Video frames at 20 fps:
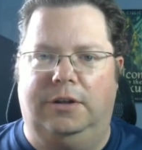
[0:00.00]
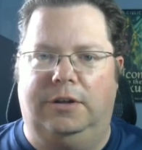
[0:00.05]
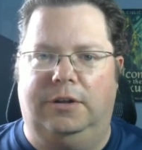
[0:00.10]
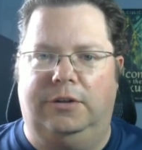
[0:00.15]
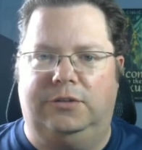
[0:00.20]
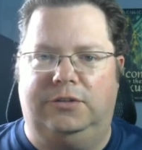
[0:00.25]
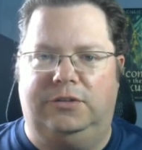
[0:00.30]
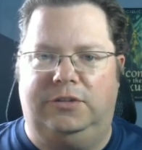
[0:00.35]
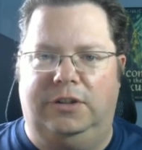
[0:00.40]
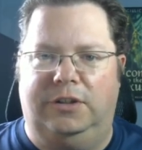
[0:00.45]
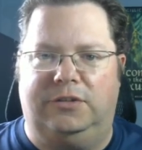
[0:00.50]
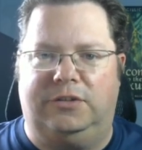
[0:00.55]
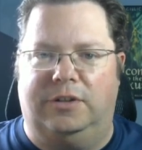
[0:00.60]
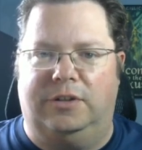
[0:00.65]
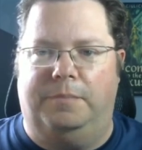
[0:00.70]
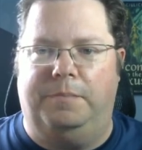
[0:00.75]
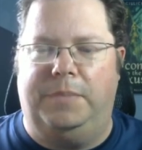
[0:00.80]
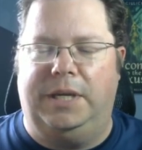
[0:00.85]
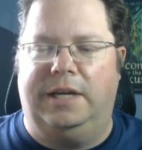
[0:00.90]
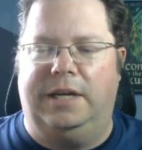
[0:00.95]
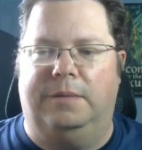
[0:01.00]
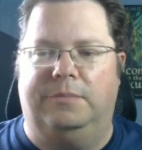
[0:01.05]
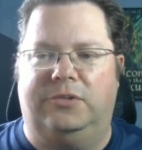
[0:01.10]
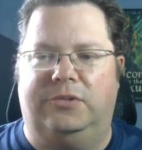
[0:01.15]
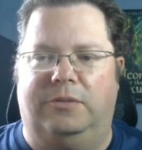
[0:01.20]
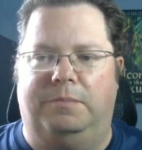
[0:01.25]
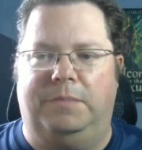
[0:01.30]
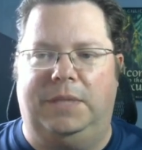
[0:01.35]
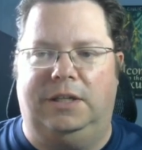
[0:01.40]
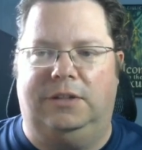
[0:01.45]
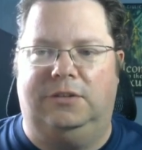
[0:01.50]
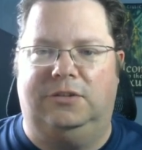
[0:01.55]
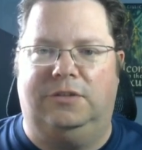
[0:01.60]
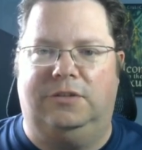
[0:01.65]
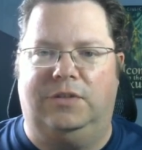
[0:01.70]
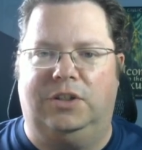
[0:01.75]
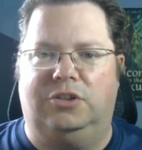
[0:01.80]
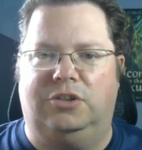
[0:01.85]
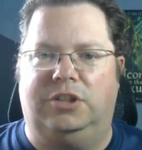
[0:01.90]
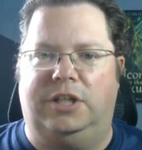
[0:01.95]
system becomes the means of
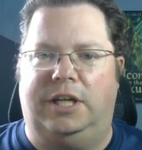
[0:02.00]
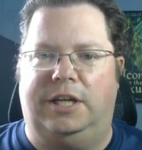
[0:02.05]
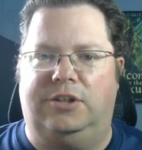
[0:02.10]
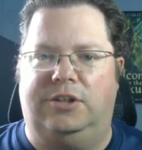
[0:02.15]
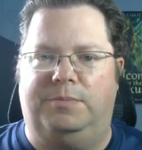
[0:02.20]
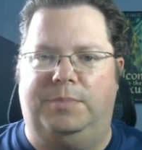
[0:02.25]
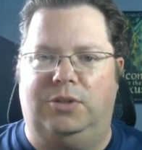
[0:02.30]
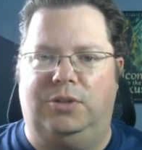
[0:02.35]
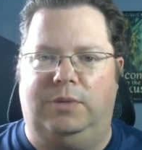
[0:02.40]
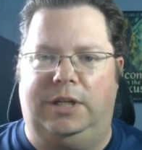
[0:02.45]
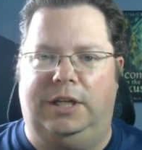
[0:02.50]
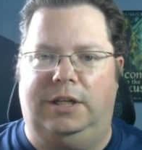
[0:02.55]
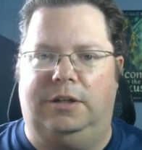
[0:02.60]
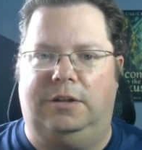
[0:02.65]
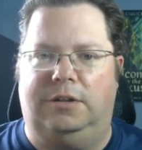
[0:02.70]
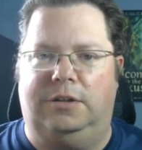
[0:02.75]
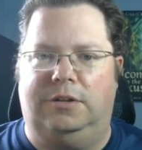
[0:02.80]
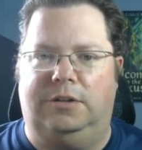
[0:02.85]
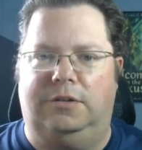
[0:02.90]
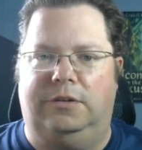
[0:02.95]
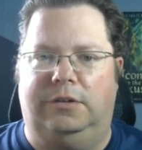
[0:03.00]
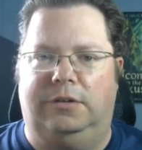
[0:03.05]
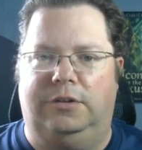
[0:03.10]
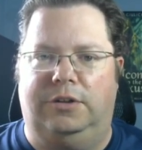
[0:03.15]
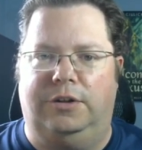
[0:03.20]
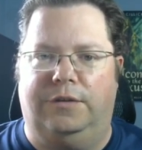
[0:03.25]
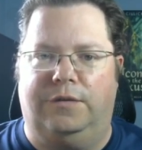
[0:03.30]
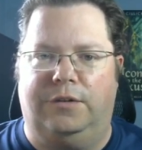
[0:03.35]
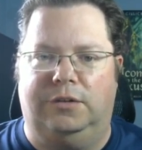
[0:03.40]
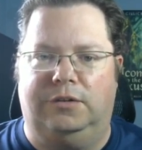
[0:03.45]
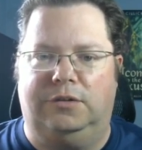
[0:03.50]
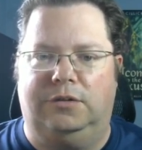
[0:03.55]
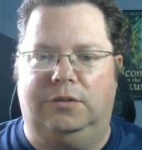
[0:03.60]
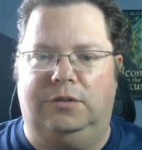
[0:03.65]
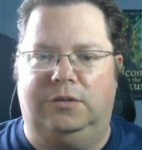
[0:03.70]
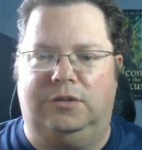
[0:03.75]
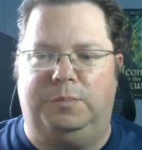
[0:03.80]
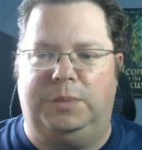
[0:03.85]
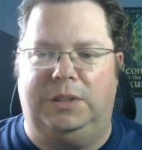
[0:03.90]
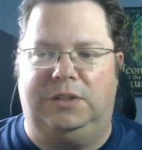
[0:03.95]
exchange between different
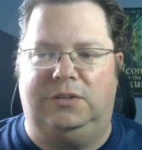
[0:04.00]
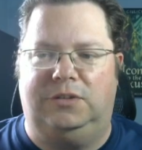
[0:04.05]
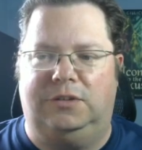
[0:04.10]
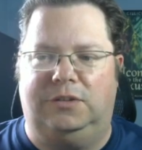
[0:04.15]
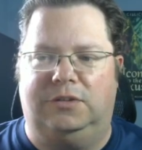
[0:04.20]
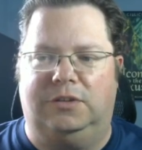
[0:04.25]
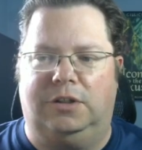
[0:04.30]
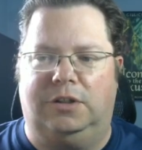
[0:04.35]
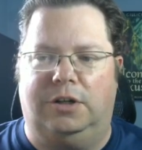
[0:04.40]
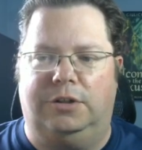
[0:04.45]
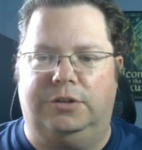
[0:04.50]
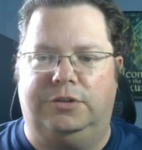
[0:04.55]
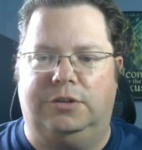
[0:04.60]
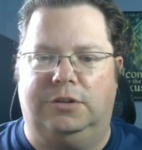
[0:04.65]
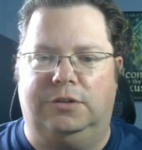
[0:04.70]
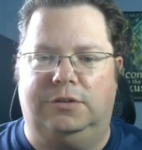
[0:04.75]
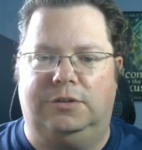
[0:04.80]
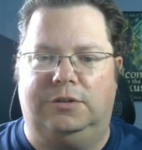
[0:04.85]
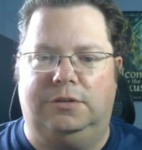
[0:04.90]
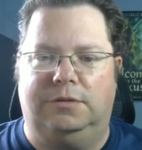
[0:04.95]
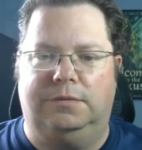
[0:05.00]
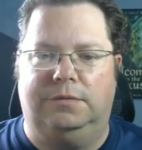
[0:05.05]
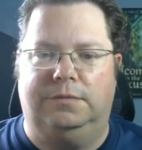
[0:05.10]
species and cultures.